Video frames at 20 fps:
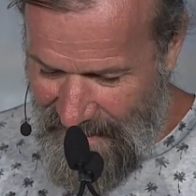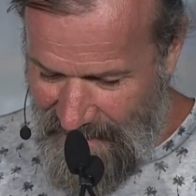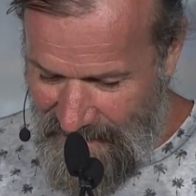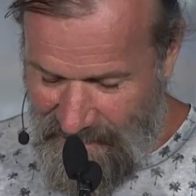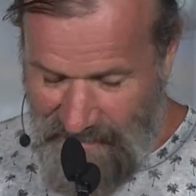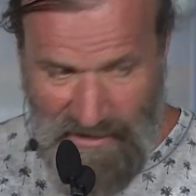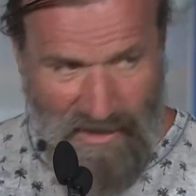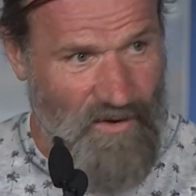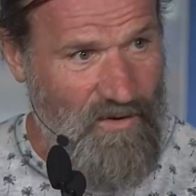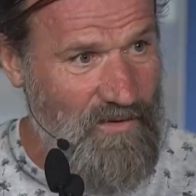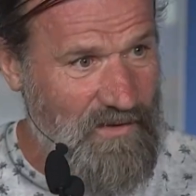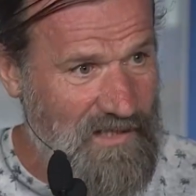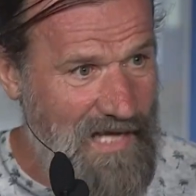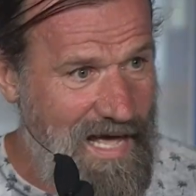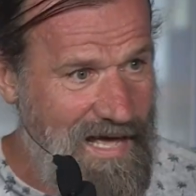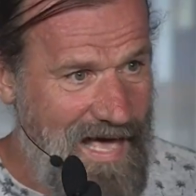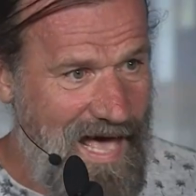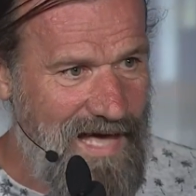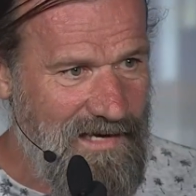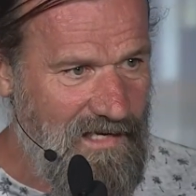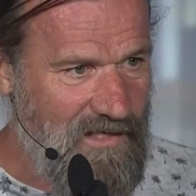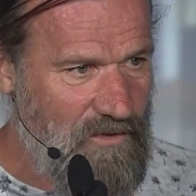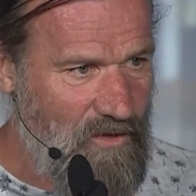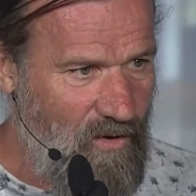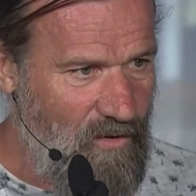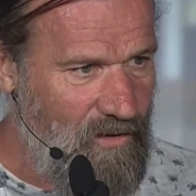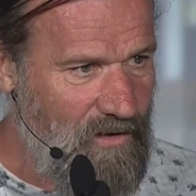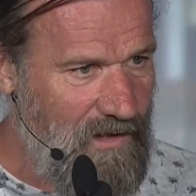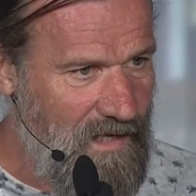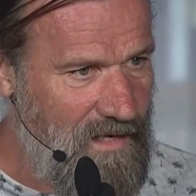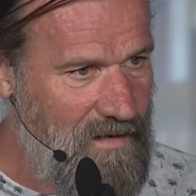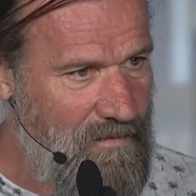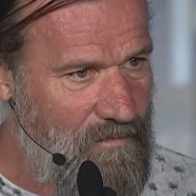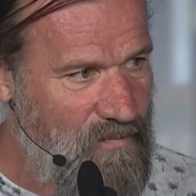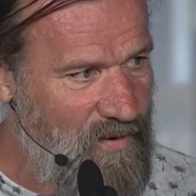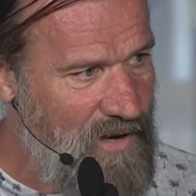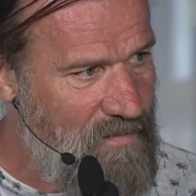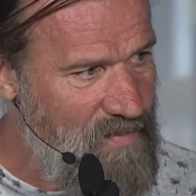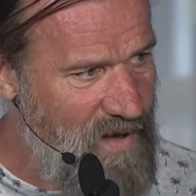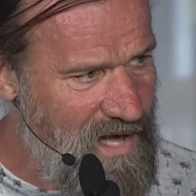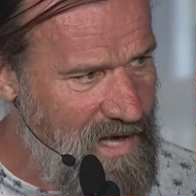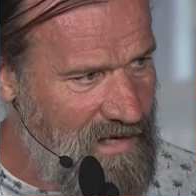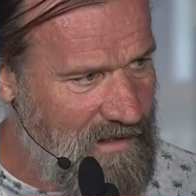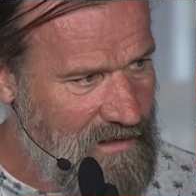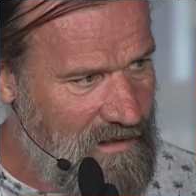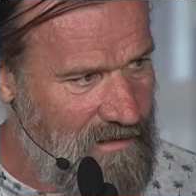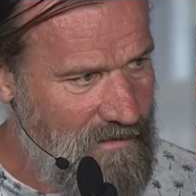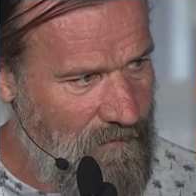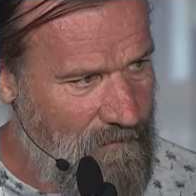So they had it all prepared.